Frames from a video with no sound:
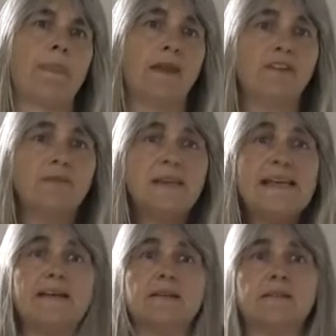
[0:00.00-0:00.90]
Give it to
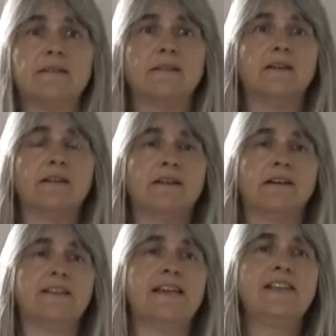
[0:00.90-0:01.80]
me.
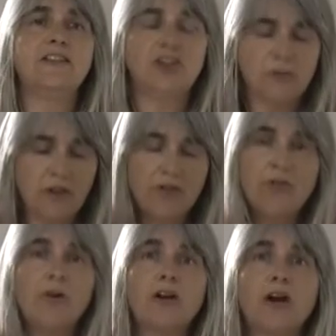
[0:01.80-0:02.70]
Send it to me through
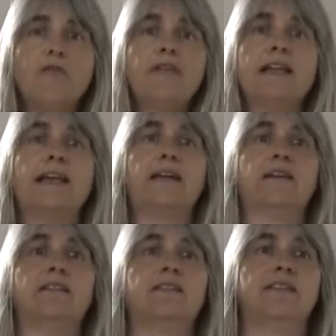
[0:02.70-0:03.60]
my Ko-fi link
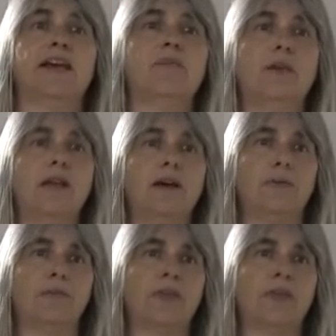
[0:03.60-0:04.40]
that's down below.